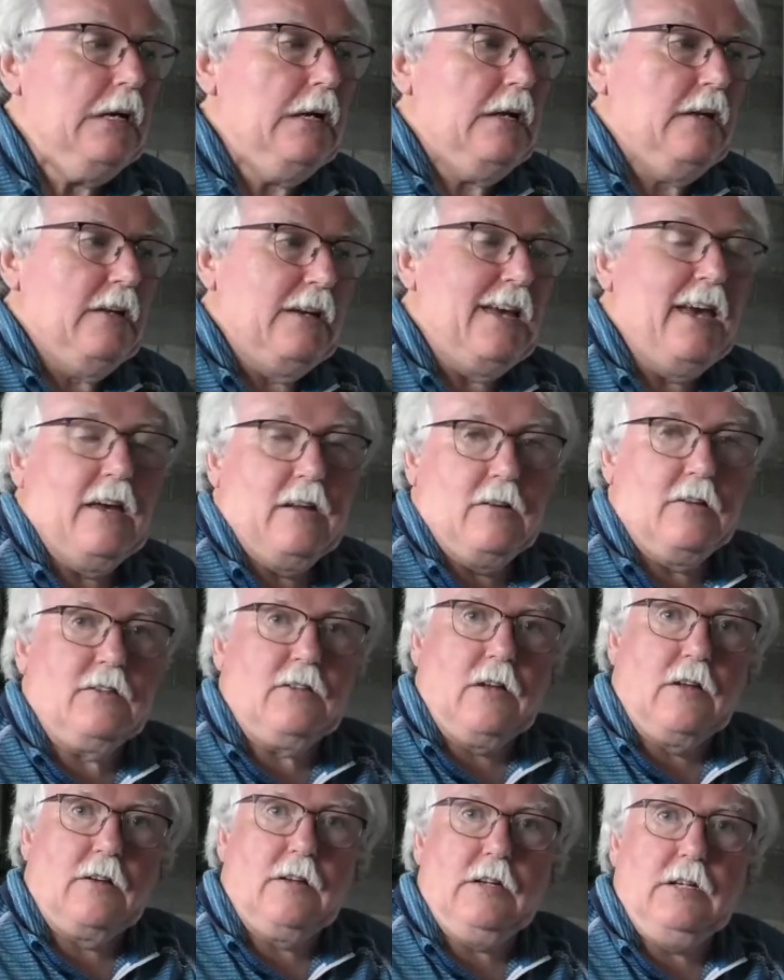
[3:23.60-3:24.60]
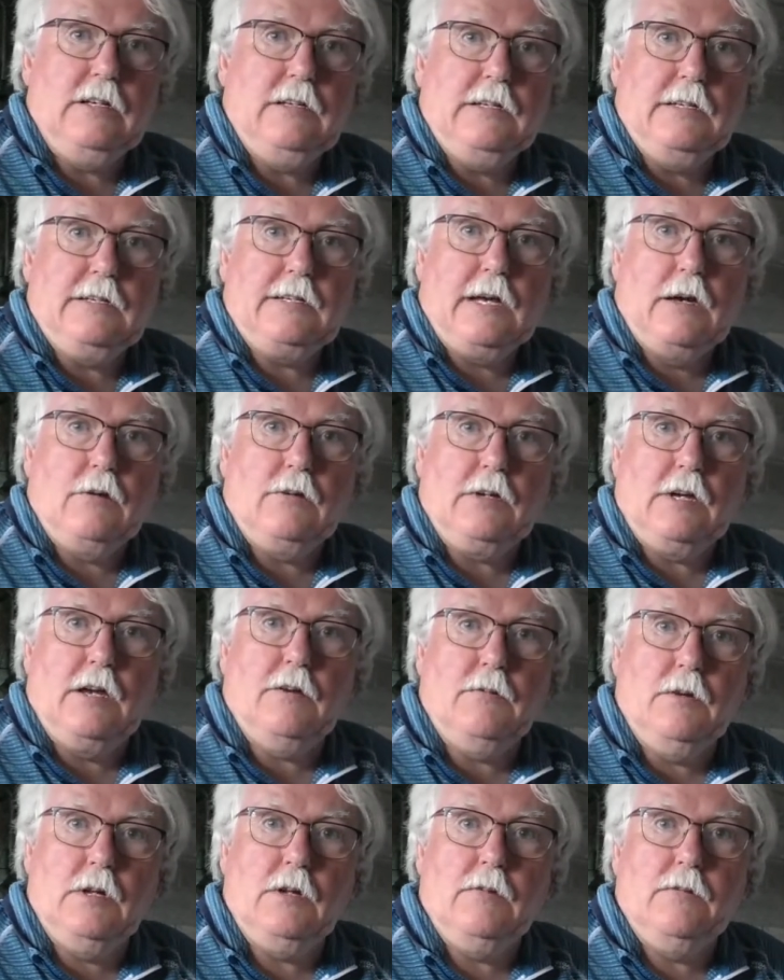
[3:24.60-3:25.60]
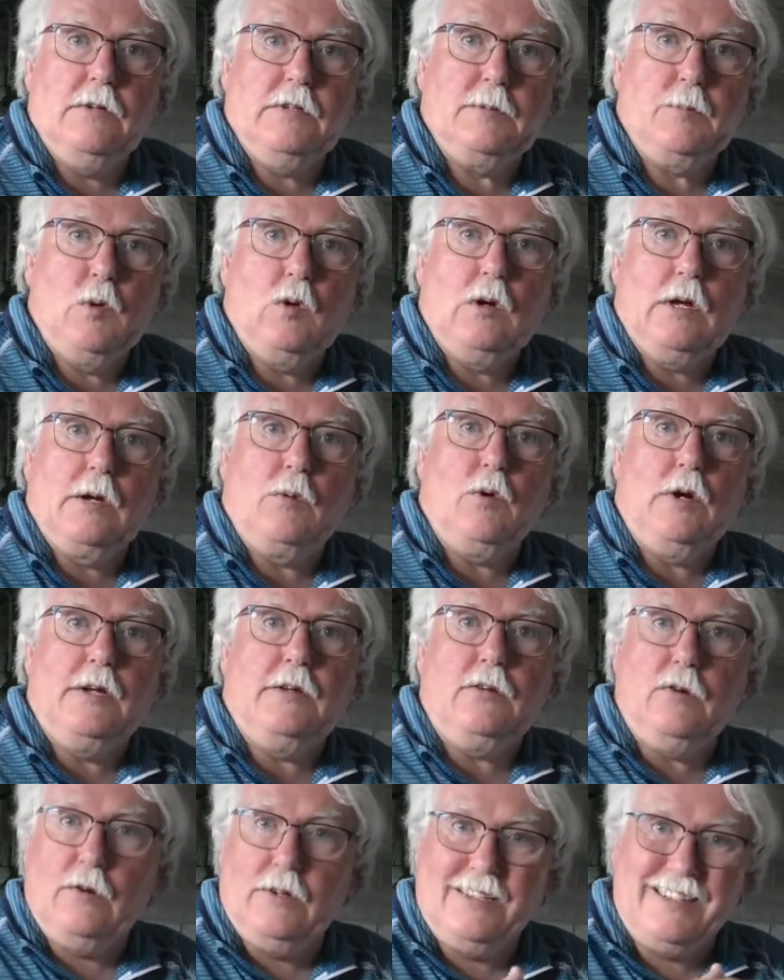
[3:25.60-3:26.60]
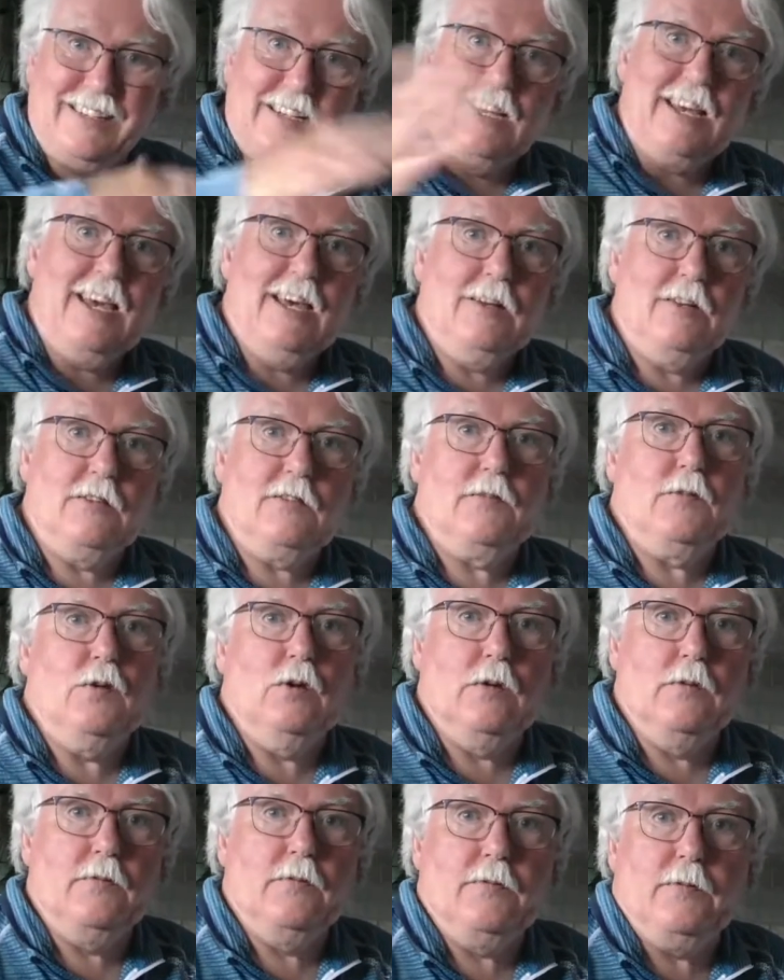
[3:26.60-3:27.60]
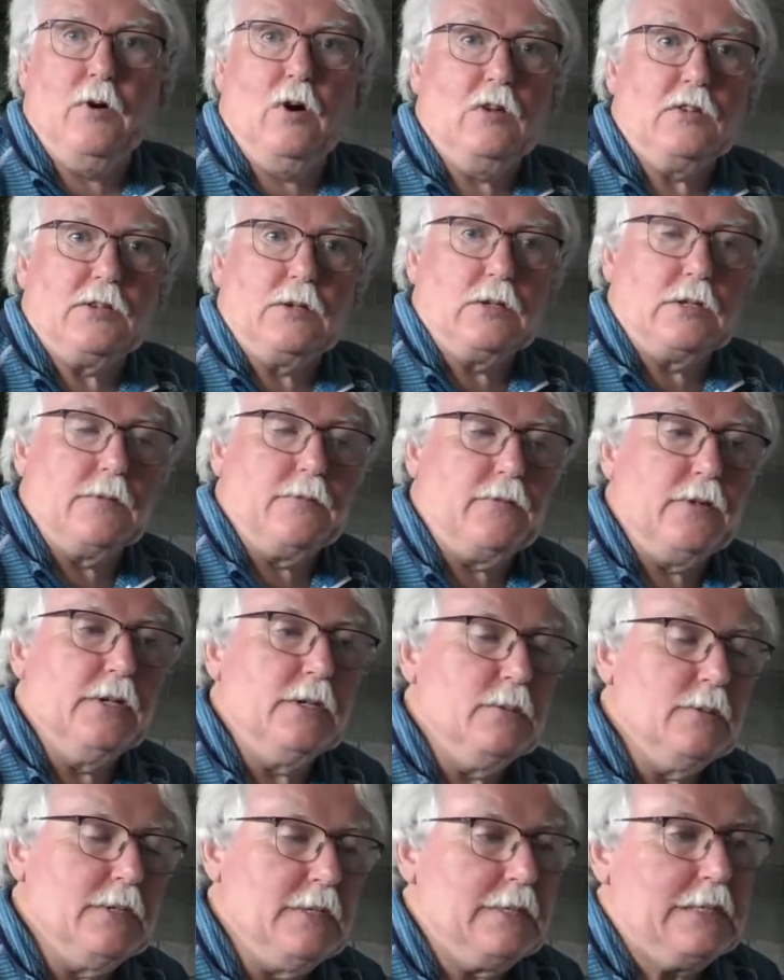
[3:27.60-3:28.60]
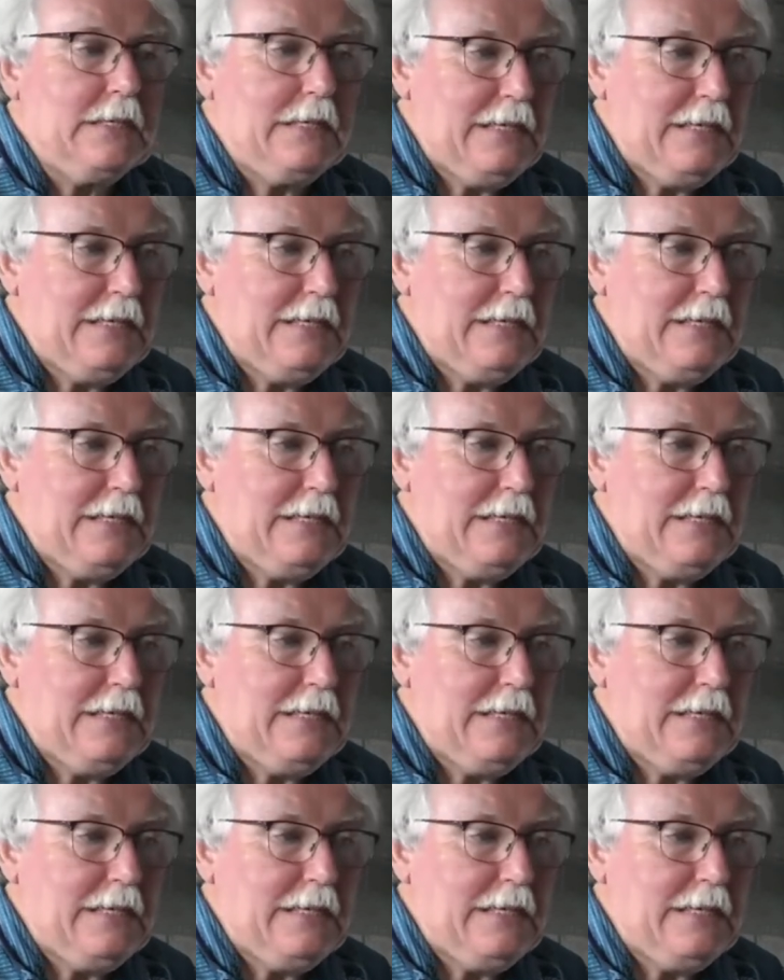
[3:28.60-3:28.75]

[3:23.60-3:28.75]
Again, it's not an easy sound to get rid of. It's more like white noise, and again, it's full of all sorts of frequencies